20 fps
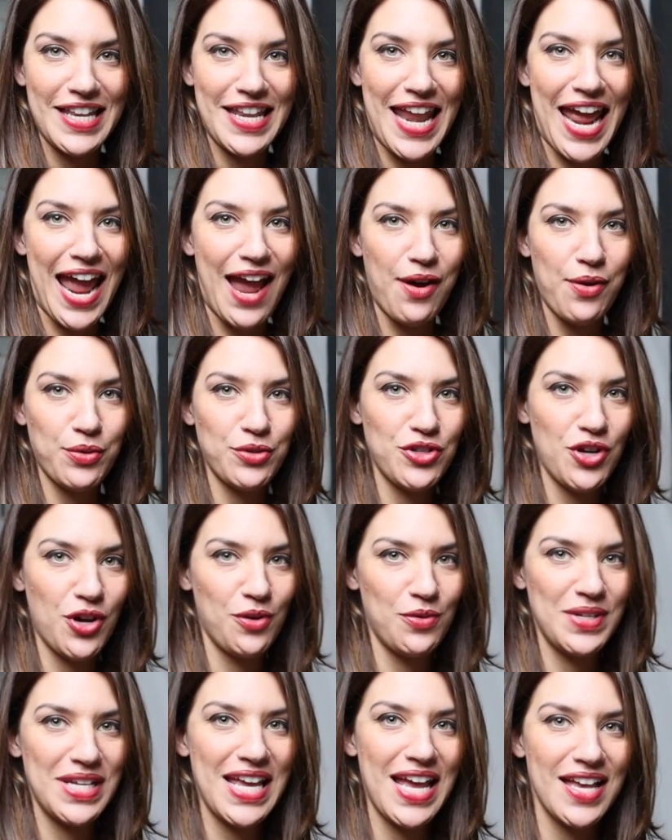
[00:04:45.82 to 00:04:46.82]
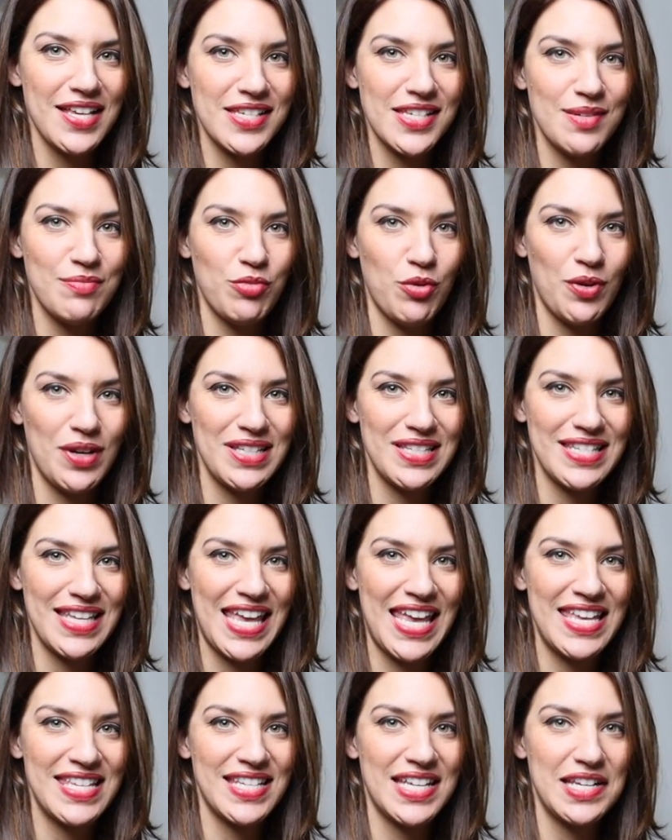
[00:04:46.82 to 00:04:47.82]
Now Tony has some points
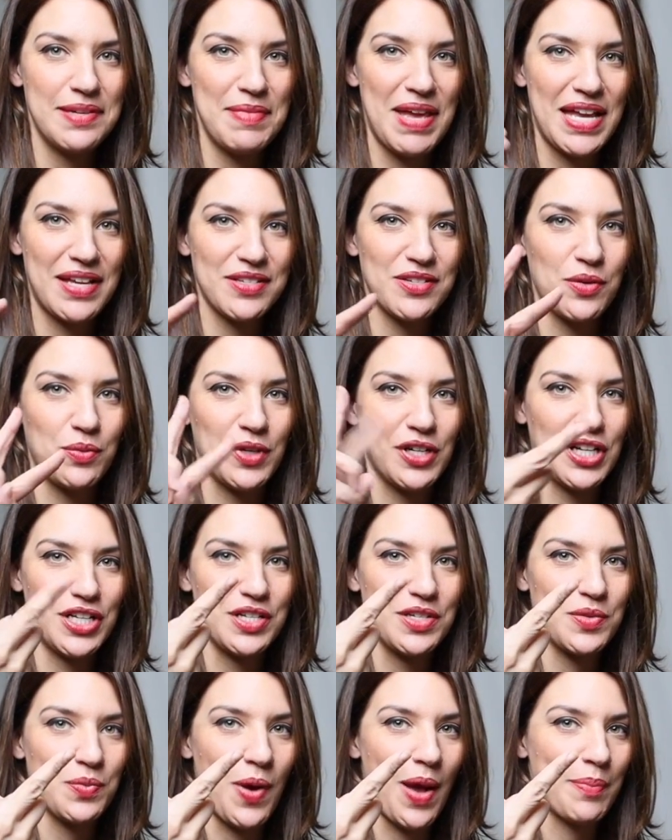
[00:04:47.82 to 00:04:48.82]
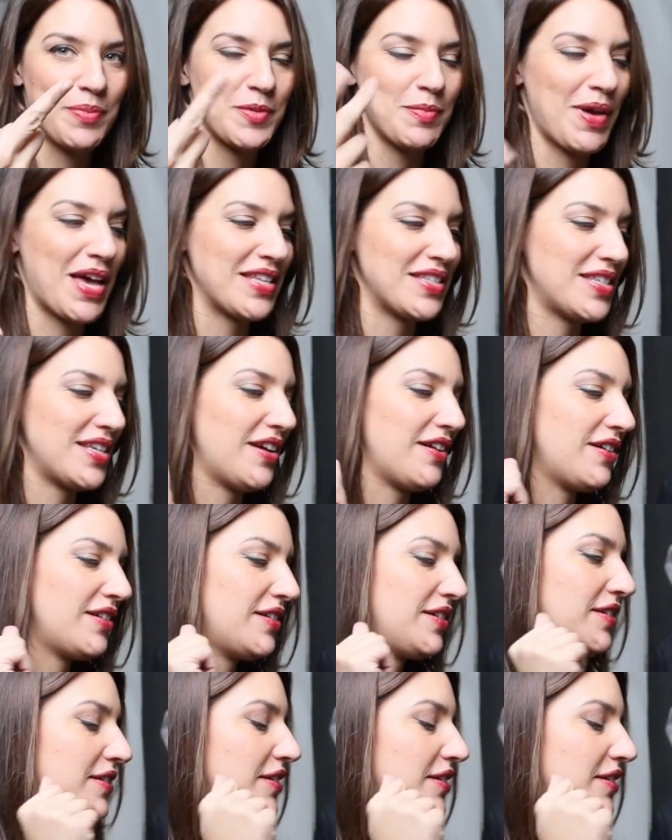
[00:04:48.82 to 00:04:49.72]
he's gonna make, so we're gonna swap spots here.